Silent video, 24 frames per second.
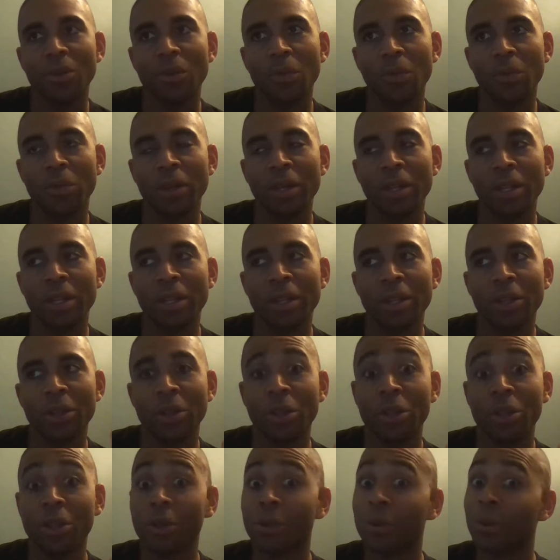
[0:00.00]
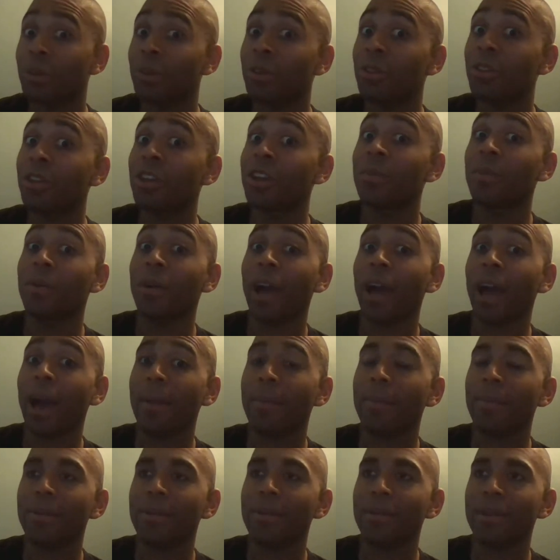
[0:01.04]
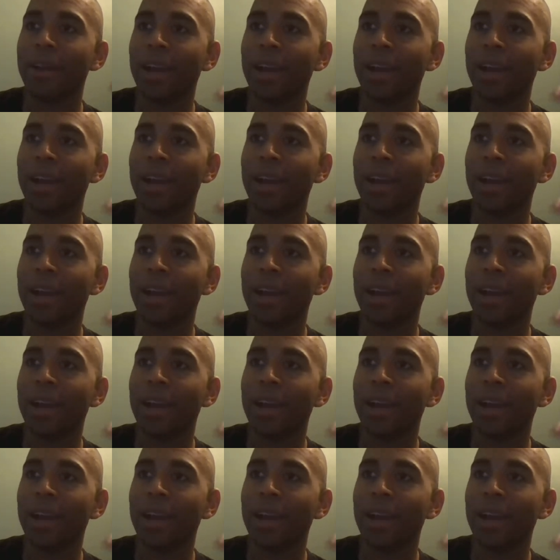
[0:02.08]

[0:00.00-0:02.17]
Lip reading: when the unthinkable happened.